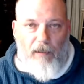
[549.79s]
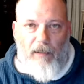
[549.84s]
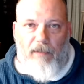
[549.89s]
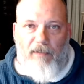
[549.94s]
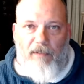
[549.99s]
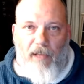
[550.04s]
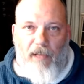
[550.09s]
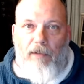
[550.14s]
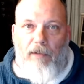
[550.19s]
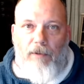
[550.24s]

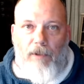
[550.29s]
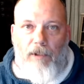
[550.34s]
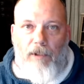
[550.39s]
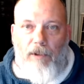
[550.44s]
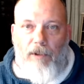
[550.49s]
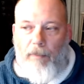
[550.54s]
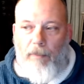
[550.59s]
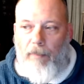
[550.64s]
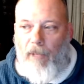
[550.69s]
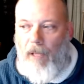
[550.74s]
It's hedging
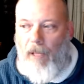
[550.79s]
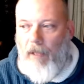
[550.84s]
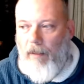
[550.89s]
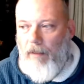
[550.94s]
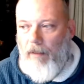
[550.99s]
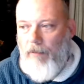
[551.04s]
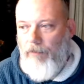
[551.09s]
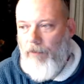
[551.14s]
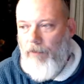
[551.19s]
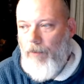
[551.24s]
your
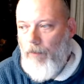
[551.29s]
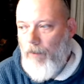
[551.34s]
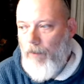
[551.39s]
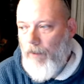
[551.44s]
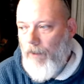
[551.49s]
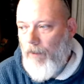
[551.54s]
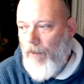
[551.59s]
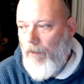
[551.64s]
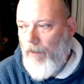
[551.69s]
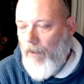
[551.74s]
bet, if you
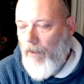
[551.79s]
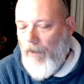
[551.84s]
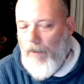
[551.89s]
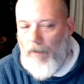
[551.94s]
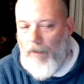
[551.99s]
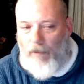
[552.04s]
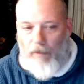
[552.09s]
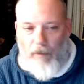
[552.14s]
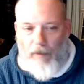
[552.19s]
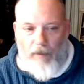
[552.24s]
will.
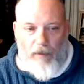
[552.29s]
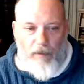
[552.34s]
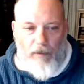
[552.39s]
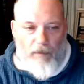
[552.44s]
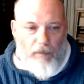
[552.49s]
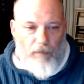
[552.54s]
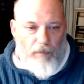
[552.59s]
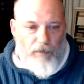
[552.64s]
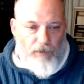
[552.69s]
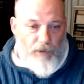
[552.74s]

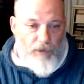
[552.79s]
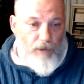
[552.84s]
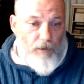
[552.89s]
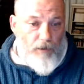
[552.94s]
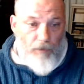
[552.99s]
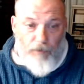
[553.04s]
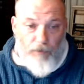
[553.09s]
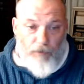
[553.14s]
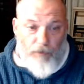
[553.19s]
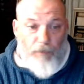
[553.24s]
There was a
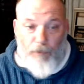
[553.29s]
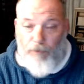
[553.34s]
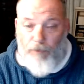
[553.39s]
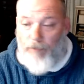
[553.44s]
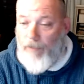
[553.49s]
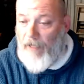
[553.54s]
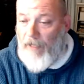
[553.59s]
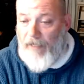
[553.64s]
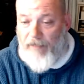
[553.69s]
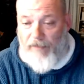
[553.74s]
huge
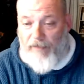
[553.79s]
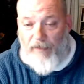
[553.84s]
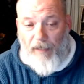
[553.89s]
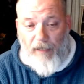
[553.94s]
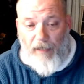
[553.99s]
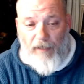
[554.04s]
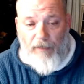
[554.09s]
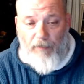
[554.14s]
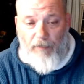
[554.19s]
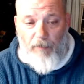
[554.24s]
move last
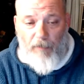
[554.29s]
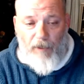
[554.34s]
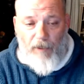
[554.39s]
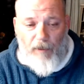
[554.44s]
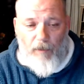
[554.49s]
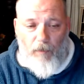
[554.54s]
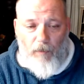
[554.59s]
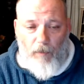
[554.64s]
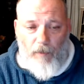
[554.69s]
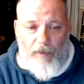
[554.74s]
night in
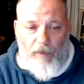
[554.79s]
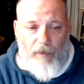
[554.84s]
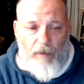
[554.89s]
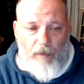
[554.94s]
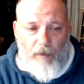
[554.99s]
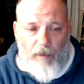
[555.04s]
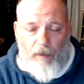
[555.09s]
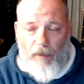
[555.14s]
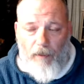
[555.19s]
Bitcoin.